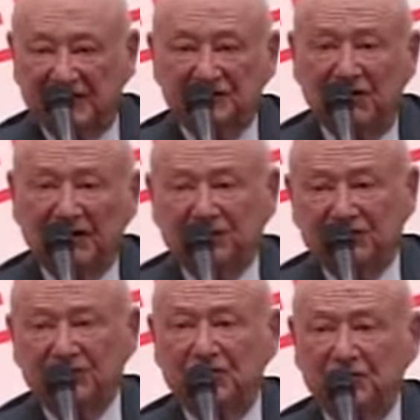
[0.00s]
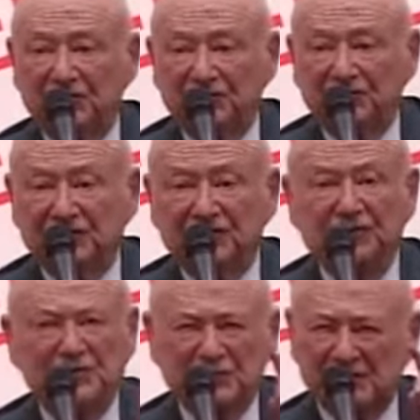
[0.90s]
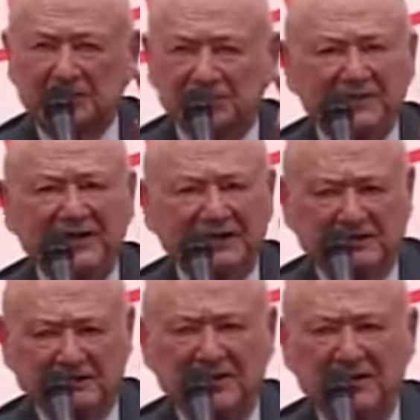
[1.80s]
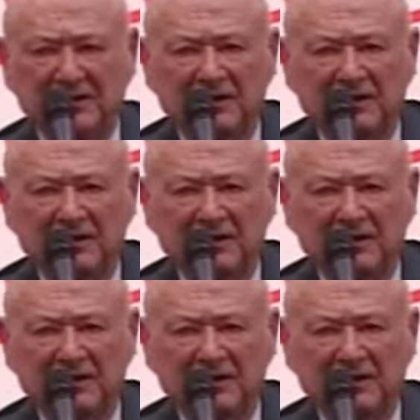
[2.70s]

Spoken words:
that time with the Romans and the Jews was a political